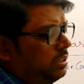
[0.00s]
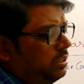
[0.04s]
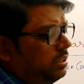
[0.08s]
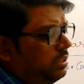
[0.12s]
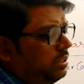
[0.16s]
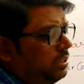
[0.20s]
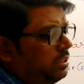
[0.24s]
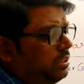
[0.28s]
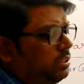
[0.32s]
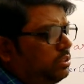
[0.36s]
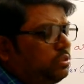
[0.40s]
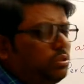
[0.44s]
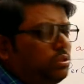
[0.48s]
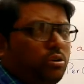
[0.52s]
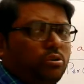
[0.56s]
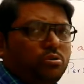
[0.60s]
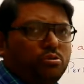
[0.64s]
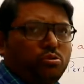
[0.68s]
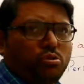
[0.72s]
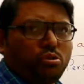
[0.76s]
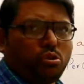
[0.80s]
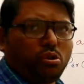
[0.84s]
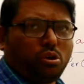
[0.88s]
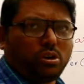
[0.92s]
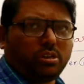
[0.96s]
it is also
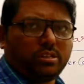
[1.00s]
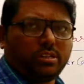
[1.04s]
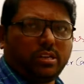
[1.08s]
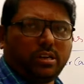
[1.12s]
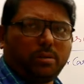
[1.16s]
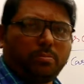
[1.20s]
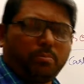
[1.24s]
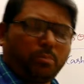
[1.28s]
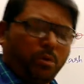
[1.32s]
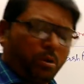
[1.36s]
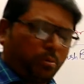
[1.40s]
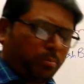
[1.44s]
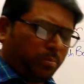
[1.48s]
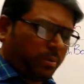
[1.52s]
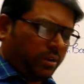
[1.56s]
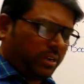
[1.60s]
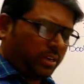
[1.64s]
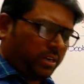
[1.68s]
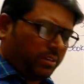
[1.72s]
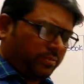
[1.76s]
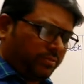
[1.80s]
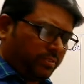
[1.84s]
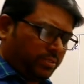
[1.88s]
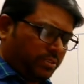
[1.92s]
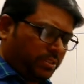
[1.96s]
not there, properly
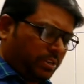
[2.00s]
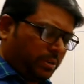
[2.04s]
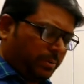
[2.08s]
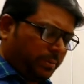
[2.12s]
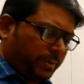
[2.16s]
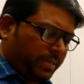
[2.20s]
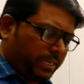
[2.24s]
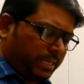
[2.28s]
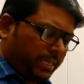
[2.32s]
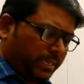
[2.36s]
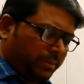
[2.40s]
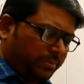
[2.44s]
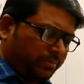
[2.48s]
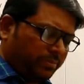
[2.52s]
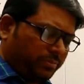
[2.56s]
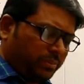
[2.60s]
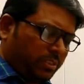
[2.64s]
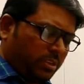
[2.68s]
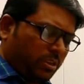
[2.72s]
it was debited.